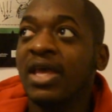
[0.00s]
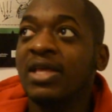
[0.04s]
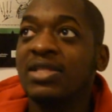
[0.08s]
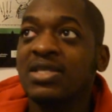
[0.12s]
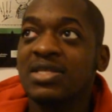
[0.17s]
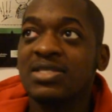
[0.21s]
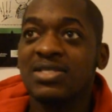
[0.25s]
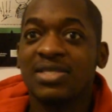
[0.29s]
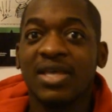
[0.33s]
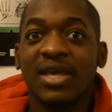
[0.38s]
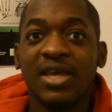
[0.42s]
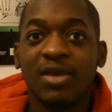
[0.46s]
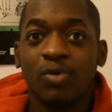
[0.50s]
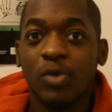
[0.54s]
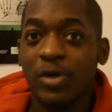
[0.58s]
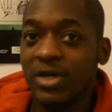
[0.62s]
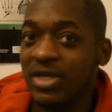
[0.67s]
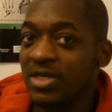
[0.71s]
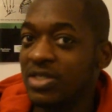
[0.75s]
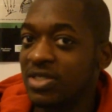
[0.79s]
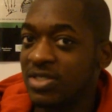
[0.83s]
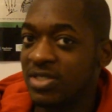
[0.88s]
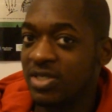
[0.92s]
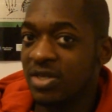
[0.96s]
he did say he
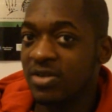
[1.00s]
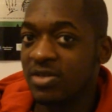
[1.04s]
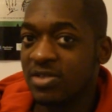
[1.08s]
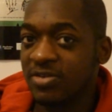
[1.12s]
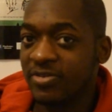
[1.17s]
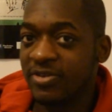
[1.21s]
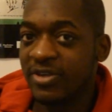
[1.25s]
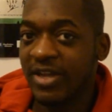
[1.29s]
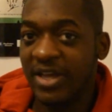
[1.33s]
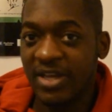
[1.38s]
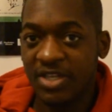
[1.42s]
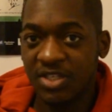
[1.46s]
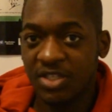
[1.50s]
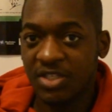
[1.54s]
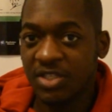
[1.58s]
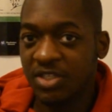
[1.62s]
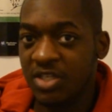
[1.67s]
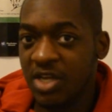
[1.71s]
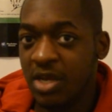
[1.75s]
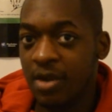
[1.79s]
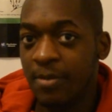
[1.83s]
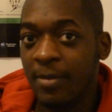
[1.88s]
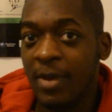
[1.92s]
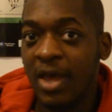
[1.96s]
wanted a serious
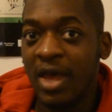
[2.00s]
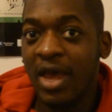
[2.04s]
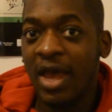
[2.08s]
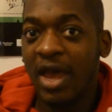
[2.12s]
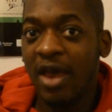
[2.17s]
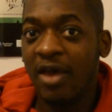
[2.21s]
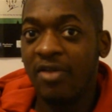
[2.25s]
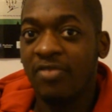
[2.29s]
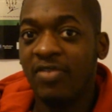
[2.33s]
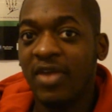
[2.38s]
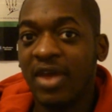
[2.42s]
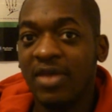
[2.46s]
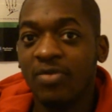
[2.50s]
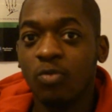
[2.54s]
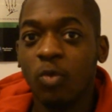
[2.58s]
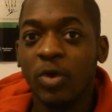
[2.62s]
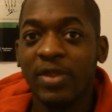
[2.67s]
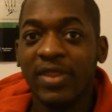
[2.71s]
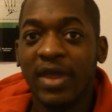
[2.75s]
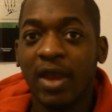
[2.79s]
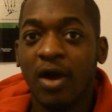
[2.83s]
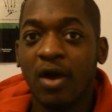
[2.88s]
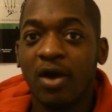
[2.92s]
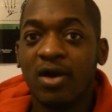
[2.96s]
relationship. And then
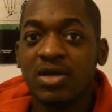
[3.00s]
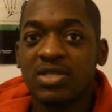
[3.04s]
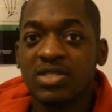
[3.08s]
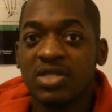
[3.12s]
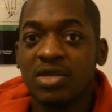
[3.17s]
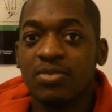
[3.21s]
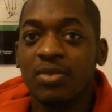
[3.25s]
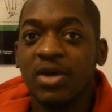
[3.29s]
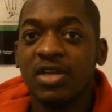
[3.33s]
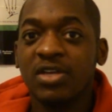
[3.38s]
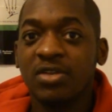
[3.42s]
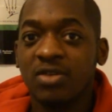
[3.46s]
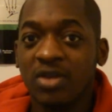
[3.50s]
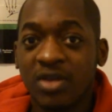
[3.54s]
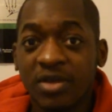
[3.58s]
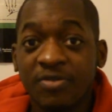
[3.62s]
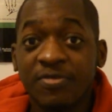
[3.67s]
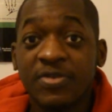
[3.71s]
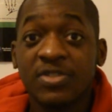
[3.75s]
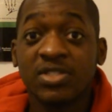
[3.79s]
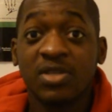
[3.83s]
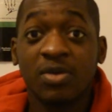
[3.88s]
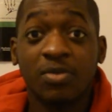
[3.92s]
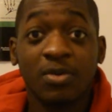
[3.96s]
when they asked him, are you
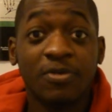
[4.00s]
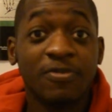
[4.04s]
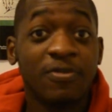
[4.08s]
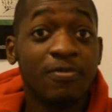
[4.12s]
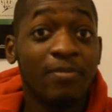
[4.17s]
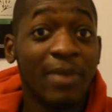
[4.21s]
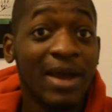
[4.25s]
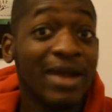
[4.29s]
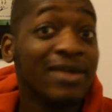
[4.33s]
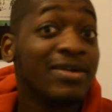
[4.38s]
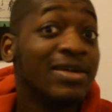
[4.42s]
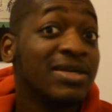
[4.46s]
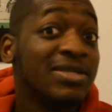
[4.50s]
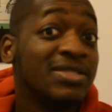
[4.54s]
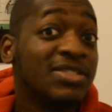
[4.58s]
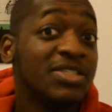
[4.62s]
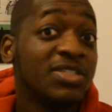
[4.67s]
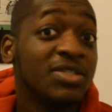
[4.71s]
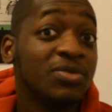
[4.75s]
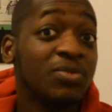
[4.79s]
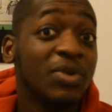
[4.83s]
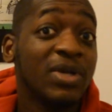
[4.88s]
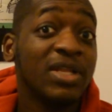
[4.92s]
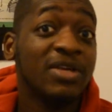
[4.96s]
looking for someone for
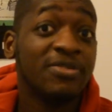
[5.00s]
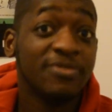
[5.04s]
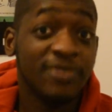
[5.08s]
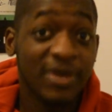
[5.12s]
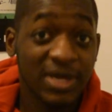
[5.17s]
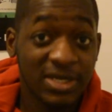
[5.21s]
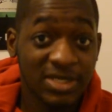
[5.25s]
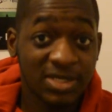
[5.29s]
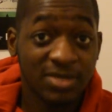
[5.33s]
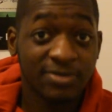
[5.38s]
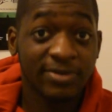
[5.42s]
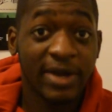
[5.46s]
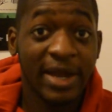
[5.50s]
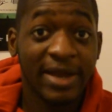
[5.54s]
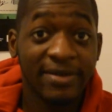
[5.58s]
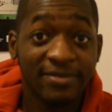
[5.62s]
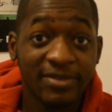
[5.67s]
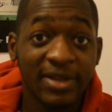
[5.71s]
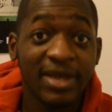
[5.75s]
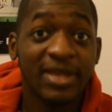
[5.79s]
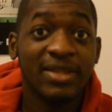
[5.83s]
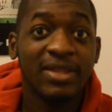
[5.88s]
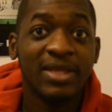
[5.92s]
marriage? When he first arrived